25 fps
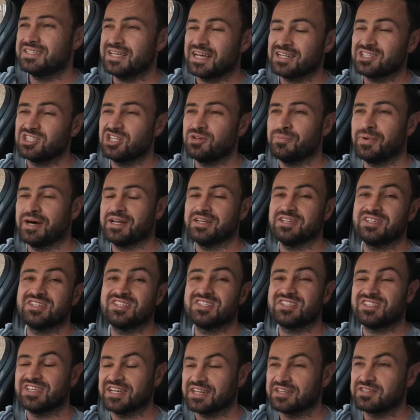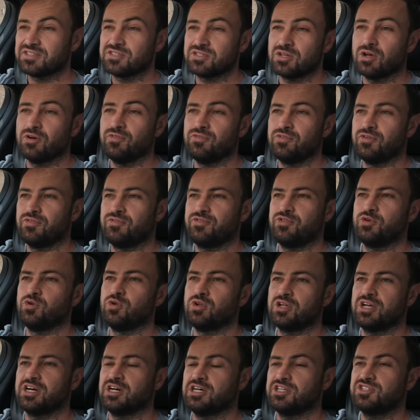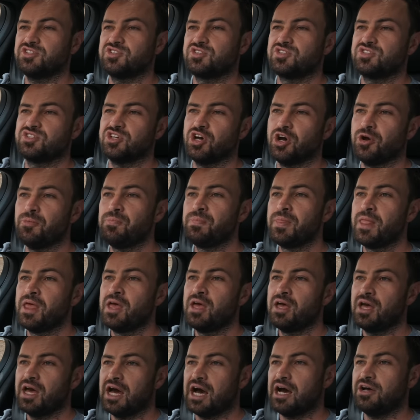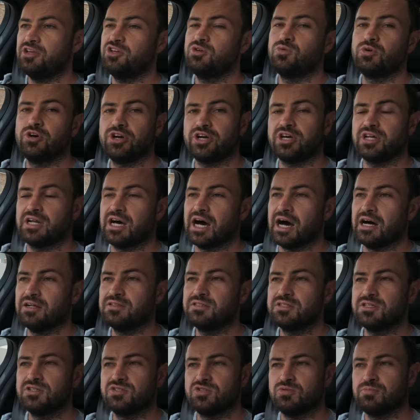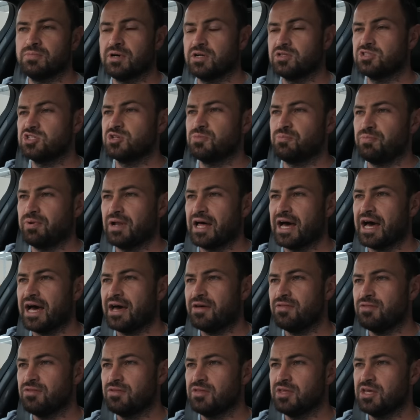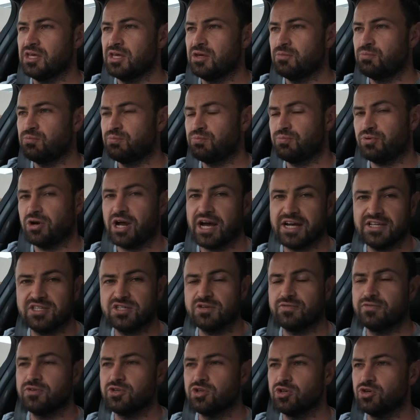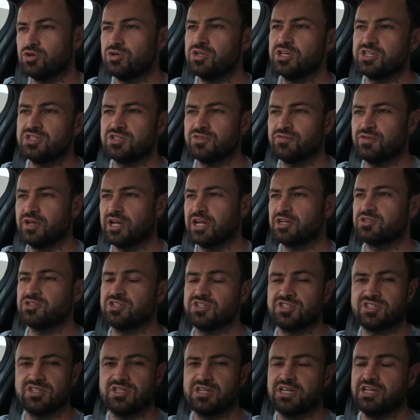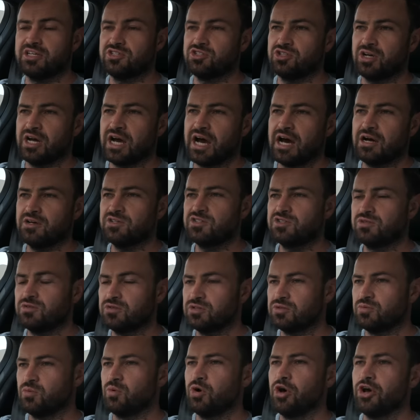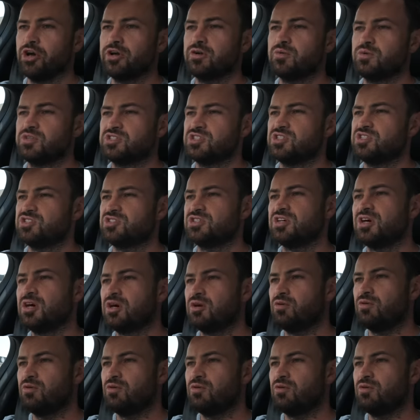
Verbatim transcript: It's actually about a sixth of the fuel cost. So how you work it out is you multiply the price of a unit of electricity at your house or at work, which is